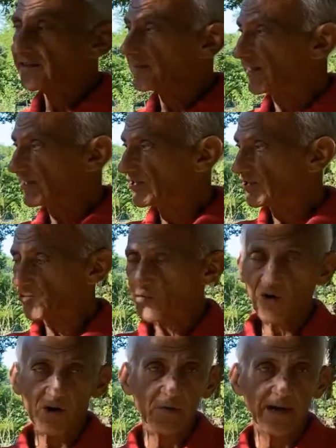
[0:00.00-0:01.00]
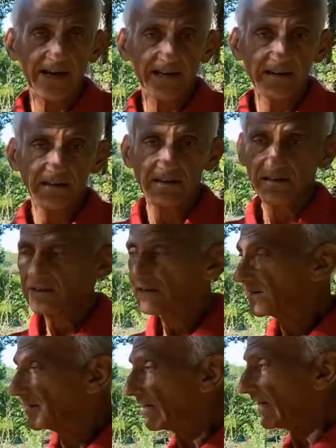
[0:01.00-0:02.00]
This is the wrong way,
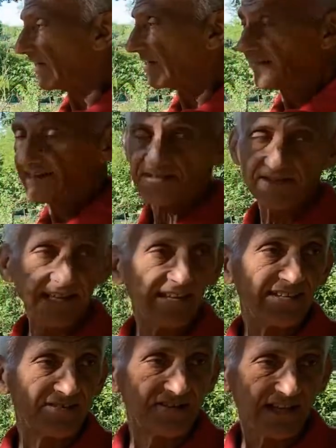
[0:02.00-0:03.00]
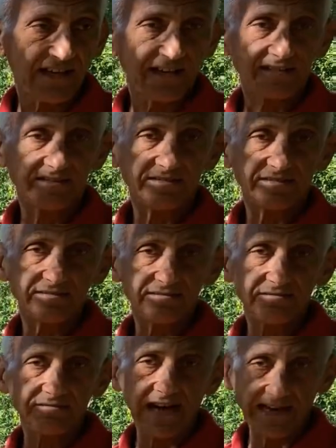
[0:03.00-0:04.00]
and this is the
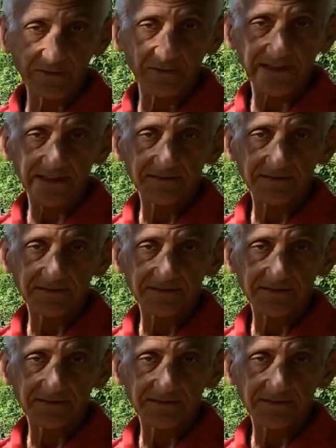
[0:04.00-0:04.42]
right way.